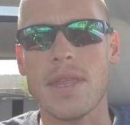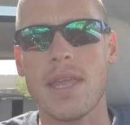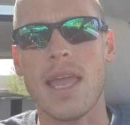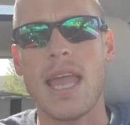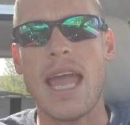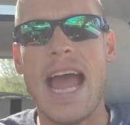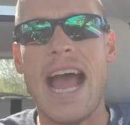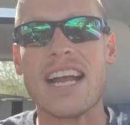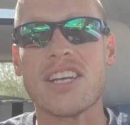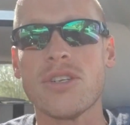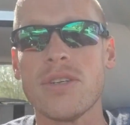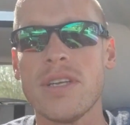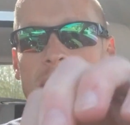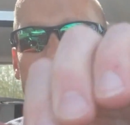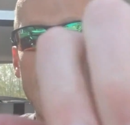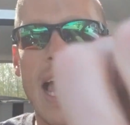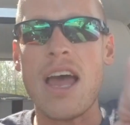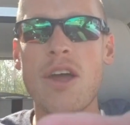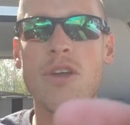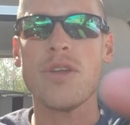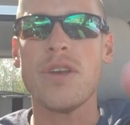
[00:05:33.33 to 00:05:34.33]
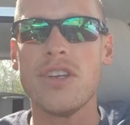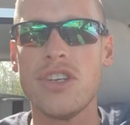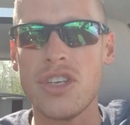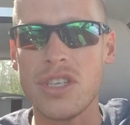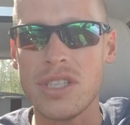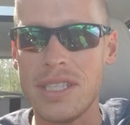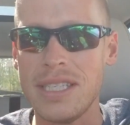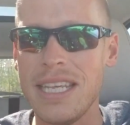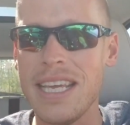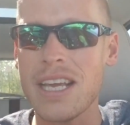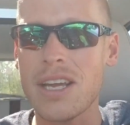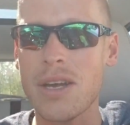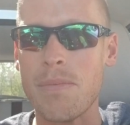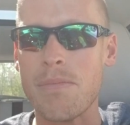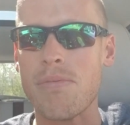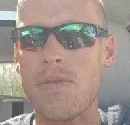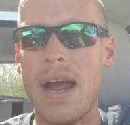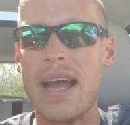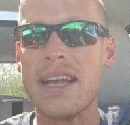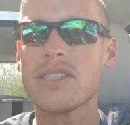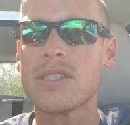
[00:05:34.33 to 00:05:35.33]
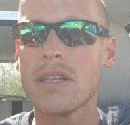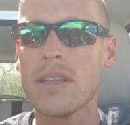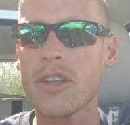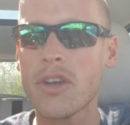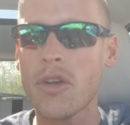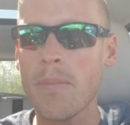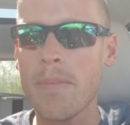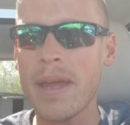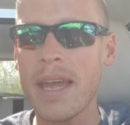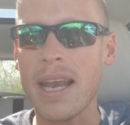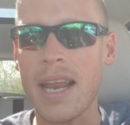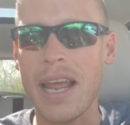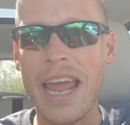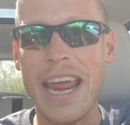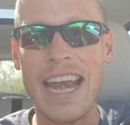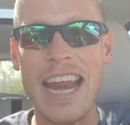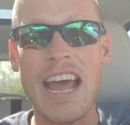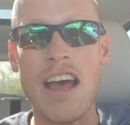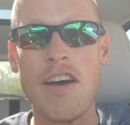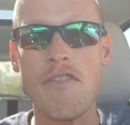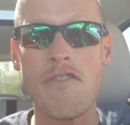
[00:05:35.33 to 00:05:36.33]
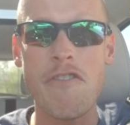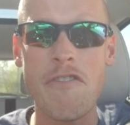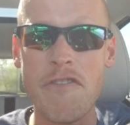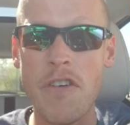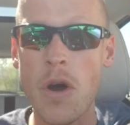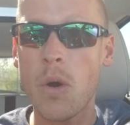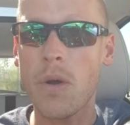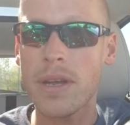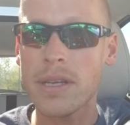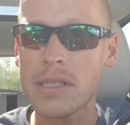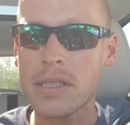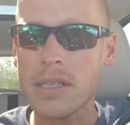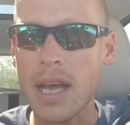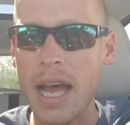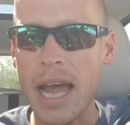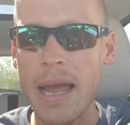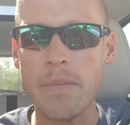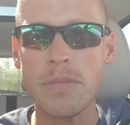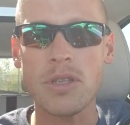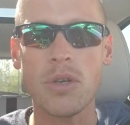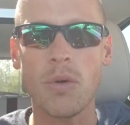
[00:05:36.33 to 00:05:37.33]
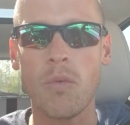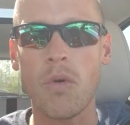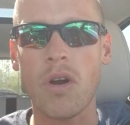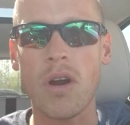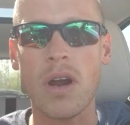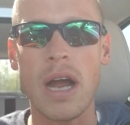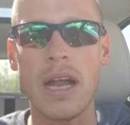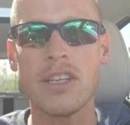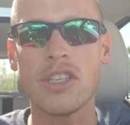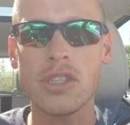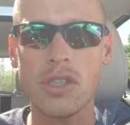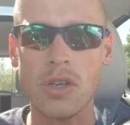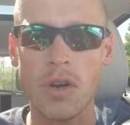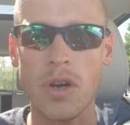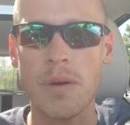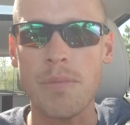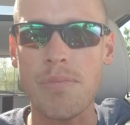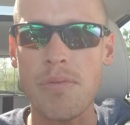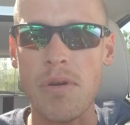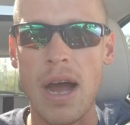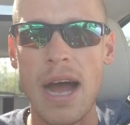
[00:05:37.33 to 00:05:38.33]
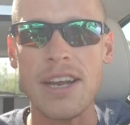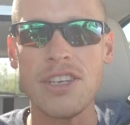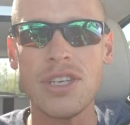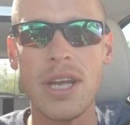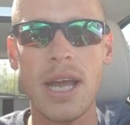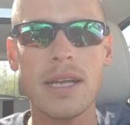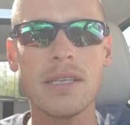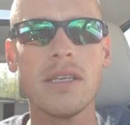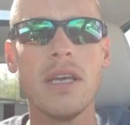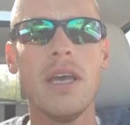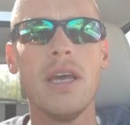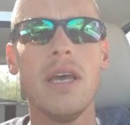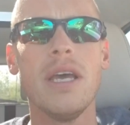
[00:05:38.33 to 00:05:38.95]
actually allow you to just decompress a little bit and have focused time to work on certain projects,